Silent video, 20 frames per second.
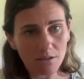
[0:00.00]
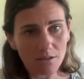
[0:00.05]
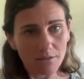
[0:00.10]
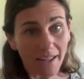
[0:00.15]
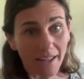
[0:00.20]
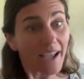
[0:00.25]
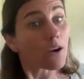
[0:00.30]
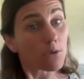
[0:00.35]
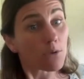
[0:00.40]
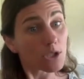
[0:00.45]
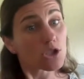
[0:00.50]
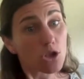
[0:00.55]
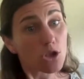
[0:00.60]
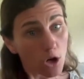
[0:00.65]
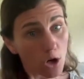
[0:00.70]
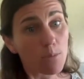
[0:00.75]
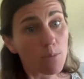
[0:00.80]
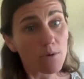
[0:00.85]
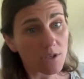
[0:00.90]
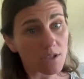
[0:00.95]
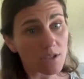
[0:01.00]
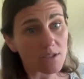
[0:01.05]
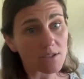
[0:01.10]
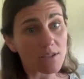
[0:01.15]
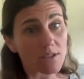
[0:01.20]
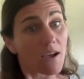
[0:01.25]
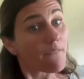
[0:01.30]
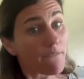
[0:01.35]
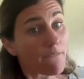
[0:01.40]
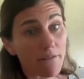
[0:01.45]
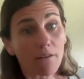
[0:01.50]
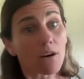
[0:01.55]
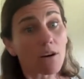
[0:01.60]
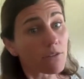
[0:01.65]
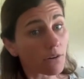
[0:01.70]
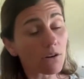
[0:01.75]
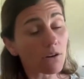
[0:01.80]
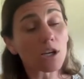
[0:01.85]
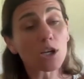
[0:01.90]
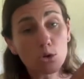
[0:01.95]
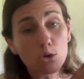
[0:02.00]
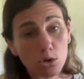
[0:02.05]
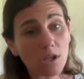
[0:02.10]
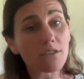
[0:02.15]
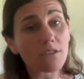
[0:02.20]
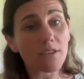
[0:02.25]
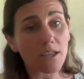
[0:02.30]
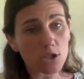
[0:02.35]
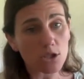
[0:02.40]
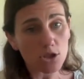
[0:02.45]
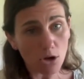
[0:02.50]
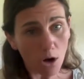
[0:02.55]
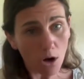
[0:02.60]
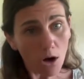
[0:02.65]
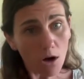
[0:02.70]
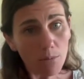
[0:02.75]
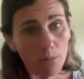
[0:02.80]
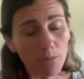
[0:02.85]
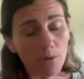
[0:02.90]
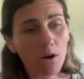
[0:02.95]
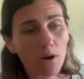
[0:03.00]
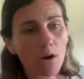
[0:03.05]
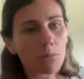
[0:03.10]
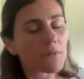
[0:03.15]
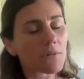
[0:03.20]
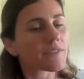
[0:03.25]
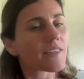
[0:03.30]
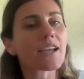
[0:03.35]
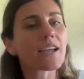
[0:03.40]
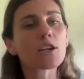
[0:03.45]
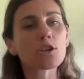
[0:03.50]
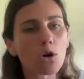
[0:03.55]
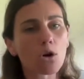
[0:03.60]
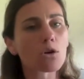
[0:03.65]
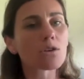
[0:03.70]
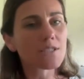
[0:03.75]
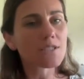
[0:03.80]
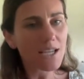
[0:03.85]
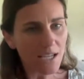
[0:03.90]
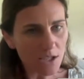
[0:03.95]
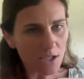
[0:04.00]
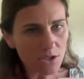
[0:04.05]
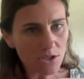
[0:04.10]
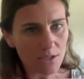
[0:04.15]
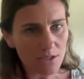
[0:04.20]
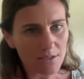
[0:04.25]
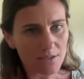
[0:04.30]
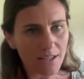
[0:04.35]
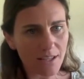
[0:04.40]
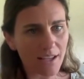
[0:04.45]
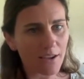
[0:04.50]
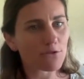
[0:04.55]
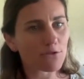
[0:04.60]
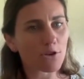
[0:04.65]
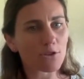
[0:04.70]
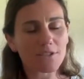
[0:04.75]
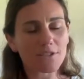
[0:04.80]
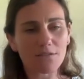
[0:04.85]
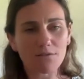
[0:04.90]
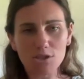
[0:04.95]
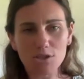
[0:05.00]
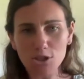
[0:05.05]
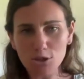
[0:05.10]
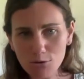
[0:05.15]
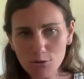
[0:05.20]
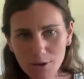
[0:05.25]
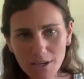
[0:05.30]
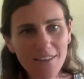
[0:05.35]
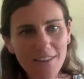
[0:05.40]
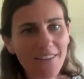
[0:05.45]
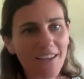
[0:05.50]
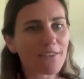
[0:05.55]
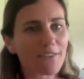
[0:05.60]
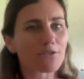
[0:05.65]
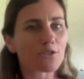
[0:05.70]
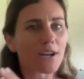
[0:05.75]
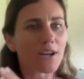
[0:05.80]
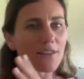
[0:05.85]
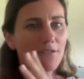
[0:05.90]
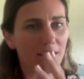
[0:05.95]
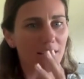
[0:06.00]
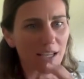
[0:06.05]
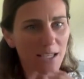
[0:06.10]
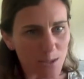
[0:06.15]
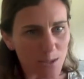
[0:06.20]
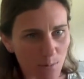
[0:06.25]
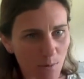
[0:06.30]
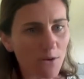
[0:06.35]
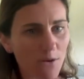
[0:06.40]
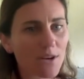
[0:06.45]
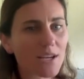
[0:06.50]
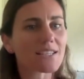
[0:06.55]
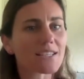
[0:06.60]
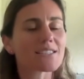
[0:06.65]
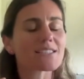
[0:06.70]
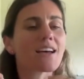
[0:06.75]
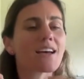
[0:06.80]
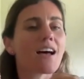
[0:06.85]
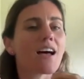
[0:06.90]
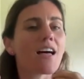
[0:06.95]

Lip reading: They are interpreters, very, very good at their job, but they are not teachers. They have not done the degree. They have not had the experience.